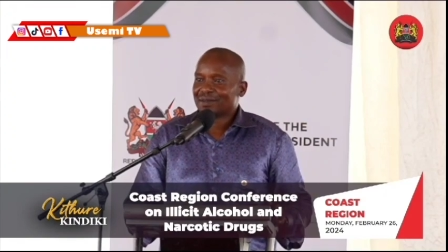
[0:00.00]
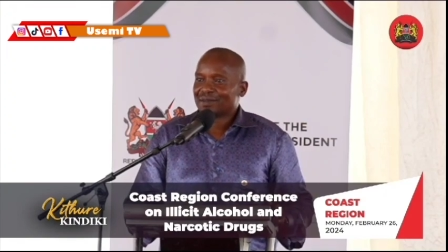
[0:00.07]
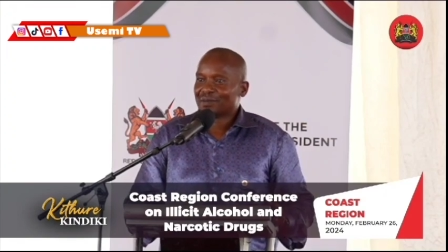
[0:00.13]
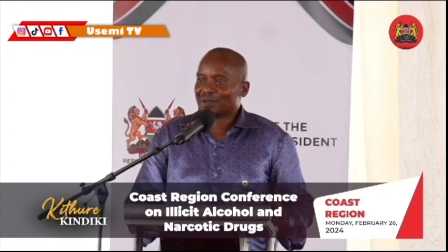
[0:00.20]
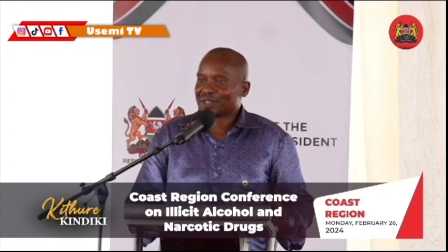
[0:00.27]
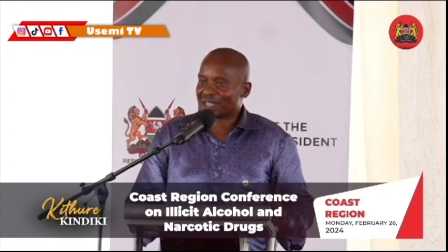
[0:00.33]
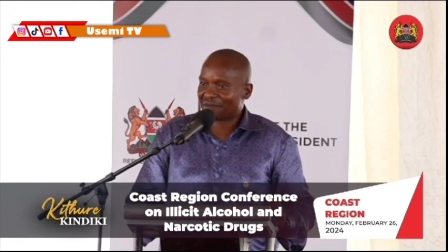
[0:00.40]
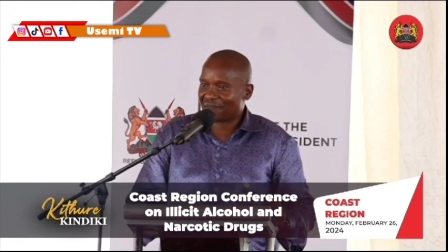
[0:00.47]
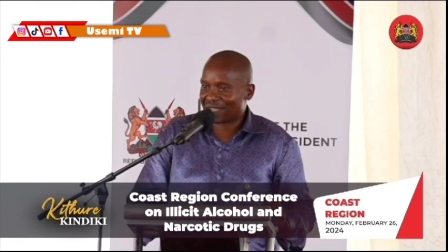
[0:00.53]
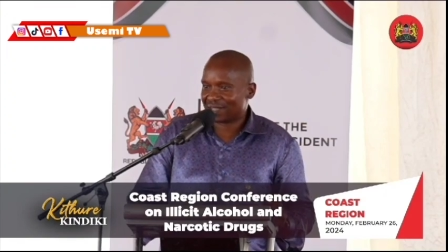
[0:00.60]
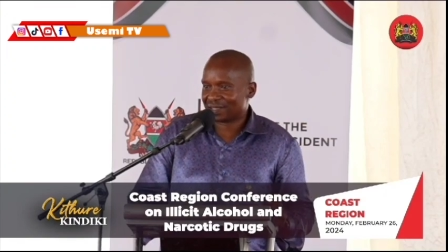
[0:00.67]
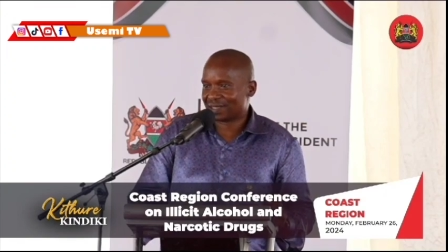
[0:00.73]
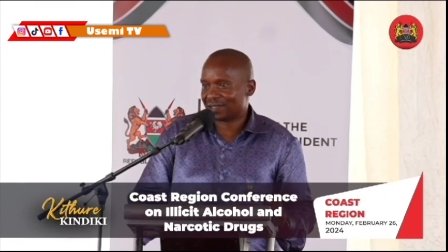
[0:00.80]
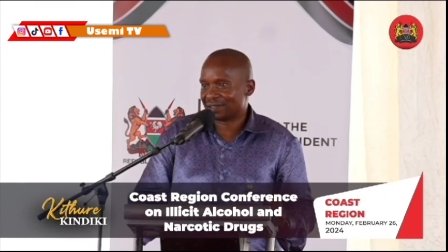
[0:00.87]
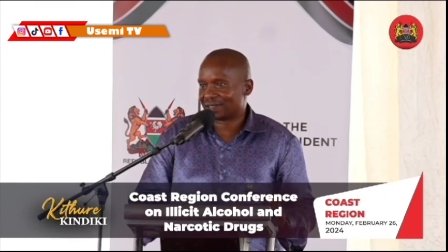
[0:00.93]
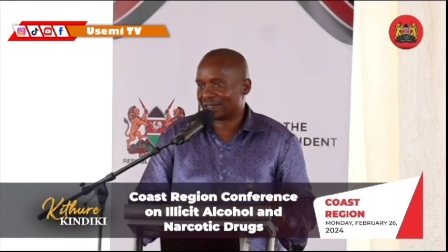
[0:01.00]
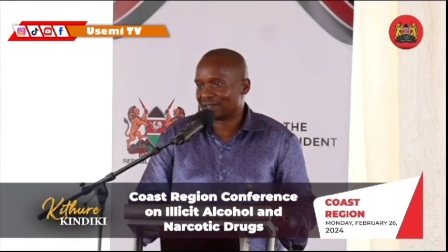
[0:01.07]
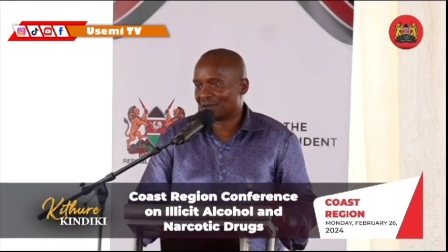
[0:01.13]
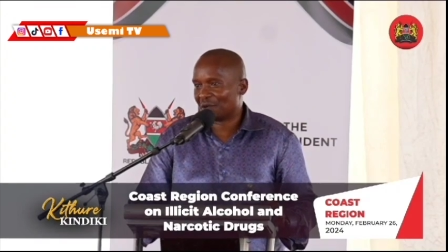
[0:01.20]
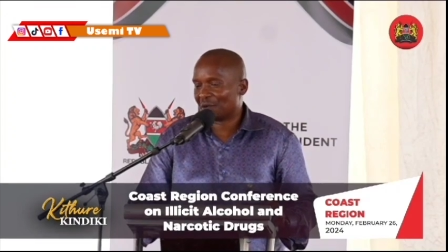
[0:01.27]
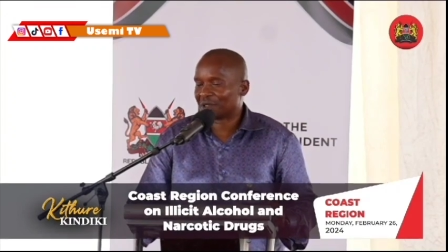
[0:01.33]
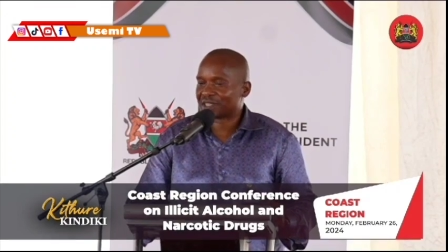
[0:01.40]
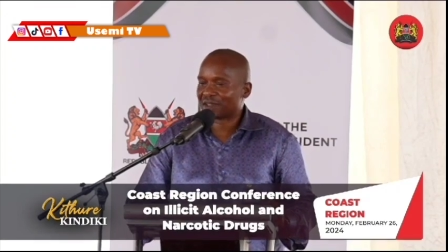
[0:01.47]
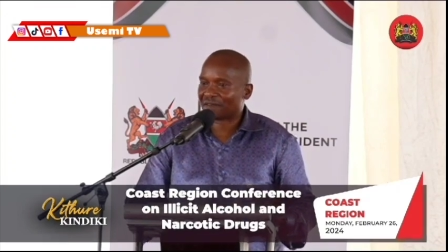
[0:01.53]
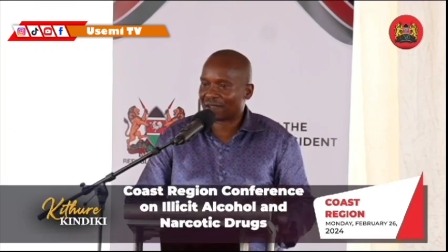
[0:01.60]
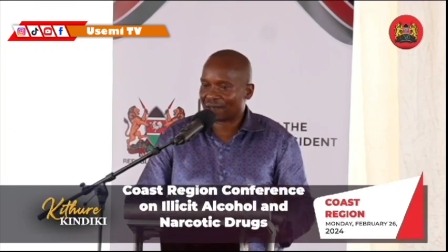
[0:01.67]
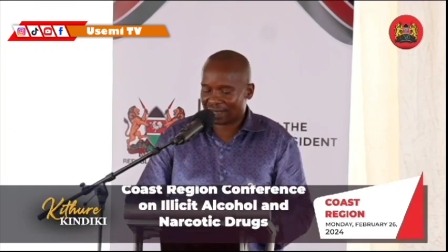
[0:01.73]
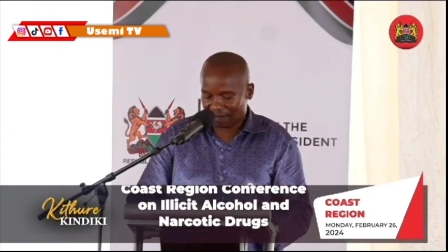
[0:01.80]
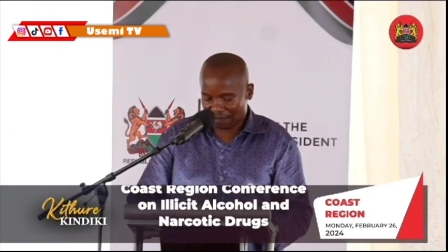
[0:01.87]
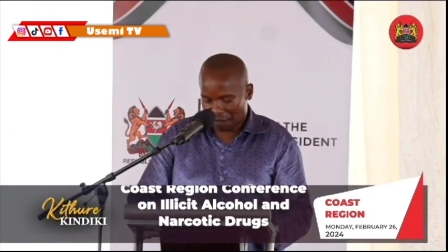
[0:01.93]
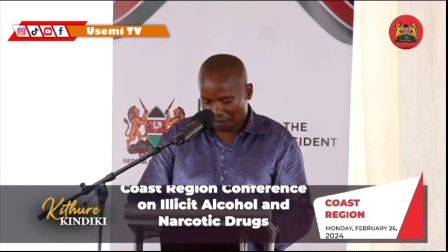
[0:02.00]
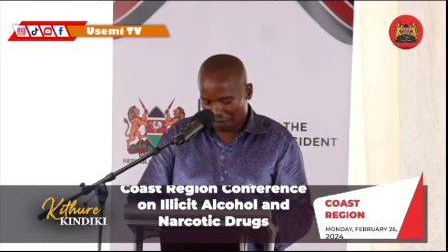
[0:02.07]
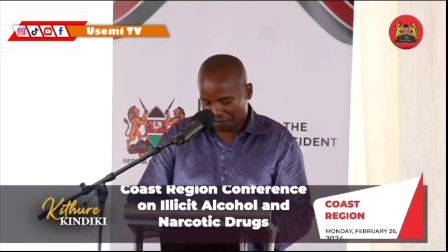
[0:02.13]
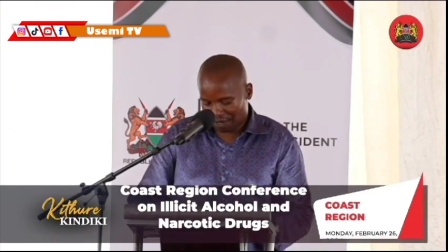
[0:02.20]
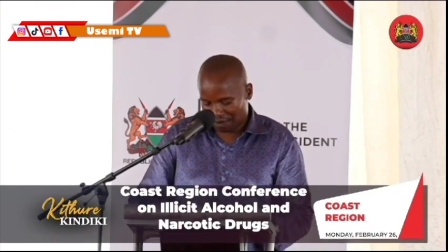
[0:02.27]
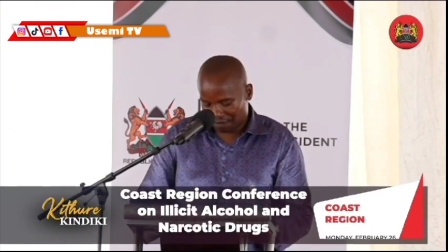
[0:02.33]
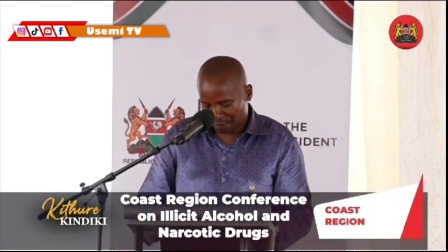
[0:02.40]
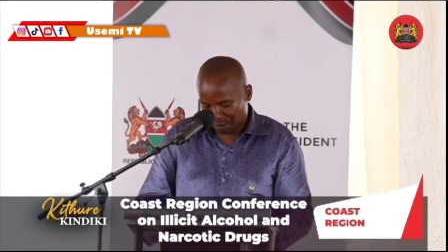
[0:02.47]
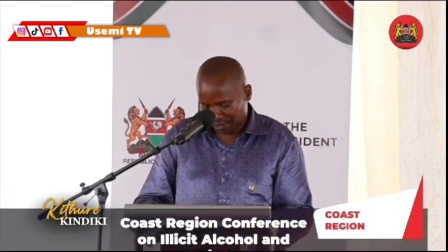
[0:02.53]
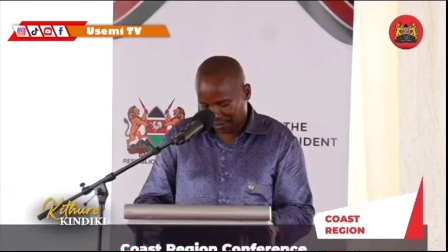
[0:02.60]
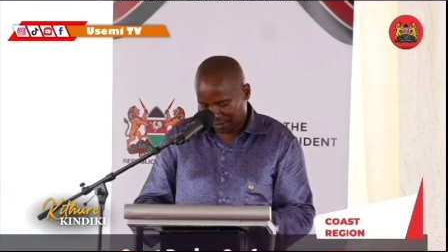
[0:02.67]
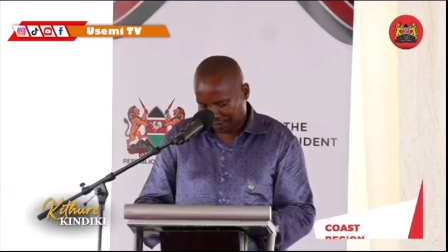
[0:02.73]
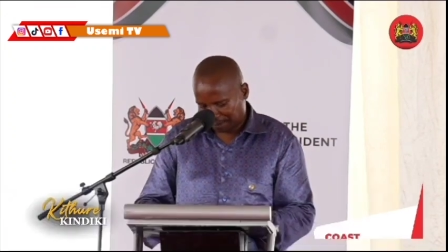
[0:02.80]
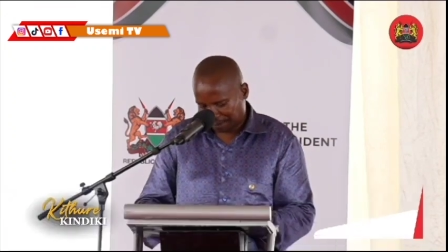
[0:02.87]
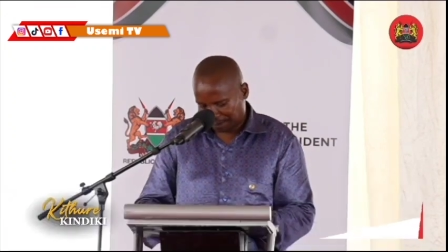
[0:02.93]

whatever agency or whatever level of government.